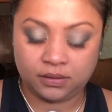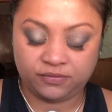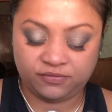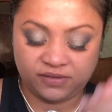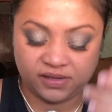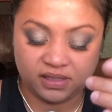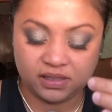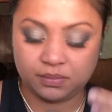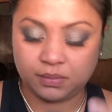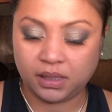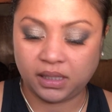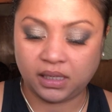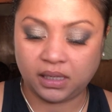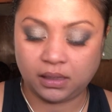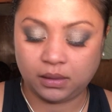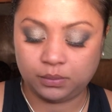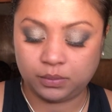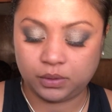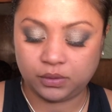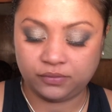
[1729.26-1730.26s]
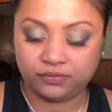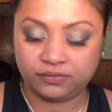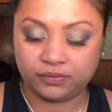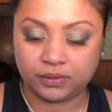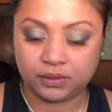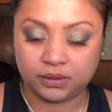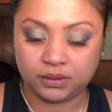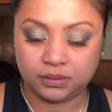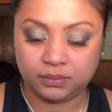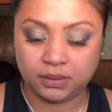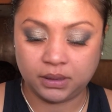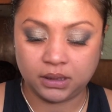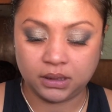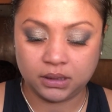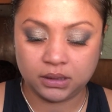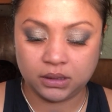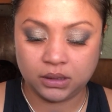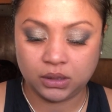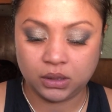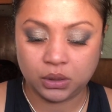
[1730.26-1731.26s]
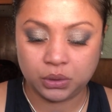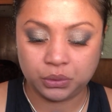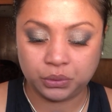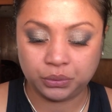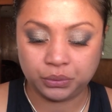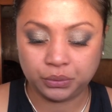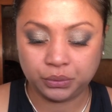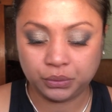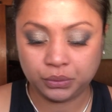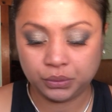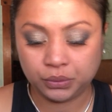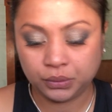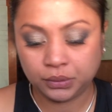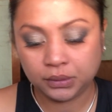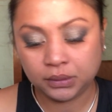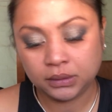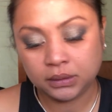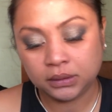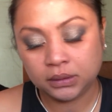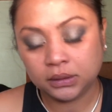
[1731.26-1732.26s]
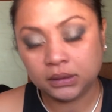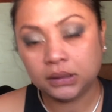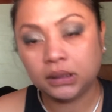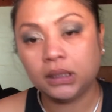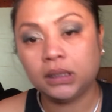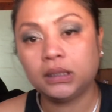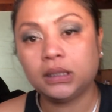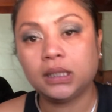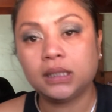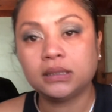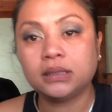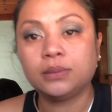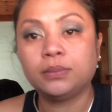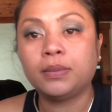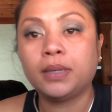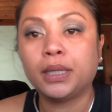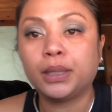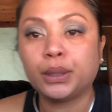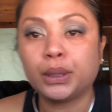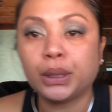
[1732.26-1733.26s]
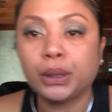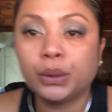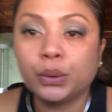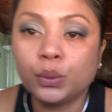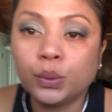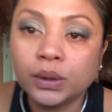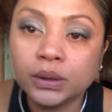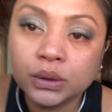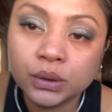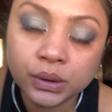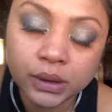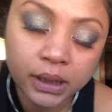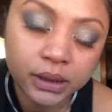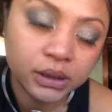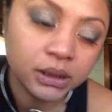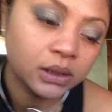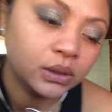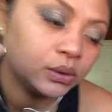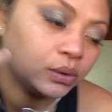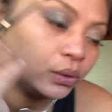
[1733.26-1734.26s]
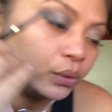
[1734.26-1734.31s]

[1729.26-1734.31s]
fix my eyebrow first, because you know it doesn't matter what your eyeshadow